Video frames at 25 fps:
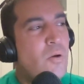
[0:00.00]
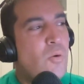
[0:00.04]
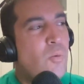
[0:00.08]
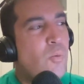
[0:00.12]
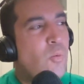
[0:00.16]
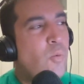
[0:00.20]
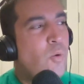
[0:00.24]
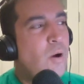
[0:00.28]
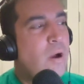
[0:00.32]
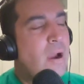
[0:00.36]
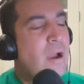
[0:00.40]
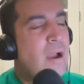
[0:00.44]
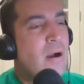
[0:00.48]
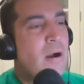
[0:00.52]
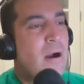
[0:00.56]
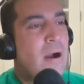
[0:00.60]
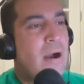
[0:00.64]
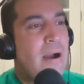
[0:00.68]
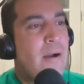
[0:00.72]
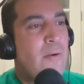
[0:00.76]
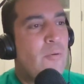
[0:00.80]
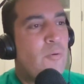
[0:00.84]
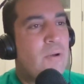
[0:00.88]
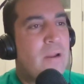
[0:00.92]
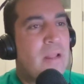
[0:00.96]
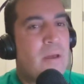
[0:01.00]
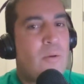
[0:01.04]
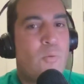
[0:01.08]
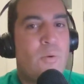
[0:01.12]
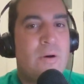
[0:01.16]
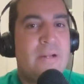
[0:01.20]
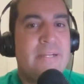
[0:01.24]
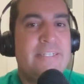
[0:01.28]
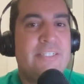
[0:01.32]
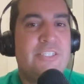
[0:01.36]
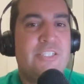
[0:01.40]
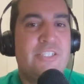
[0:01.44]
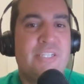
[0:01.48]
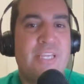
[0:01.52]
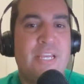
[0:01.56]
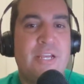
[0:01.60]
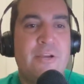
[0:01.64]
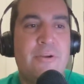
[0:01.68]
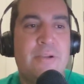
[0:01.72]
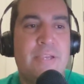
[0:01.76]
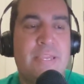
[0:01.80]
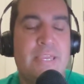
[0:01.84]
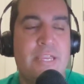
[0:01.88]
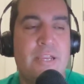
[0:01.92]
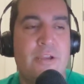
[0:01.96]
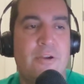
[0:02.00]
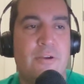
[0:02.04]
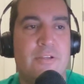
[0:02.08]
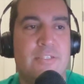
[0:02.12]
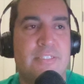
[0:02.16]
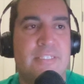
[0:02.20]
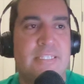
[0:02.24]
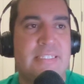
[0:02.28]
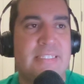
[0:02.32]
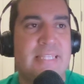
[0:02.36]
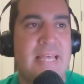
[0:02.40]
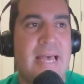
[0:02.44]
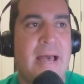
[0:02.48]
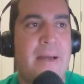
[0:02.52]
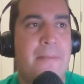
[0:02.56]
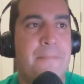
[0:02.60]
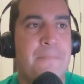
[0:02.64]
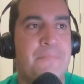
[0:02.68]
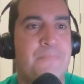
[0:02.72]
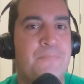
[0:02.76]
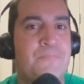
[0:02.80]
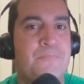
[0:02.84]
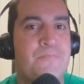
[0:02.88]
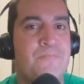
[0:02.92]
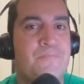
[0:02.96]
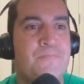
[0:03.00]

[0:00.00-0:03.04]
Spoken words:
what I want to share here is that